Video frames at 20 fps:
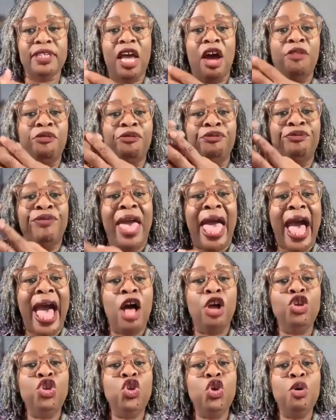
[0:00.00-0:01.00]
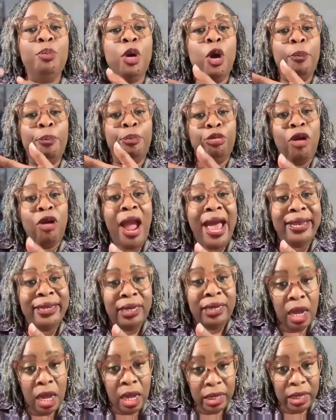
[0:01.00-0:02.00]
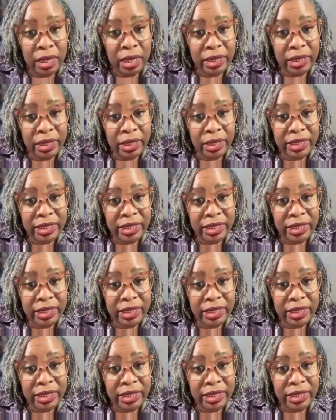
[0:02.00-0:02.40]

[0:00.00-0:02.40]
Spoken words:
a valuable product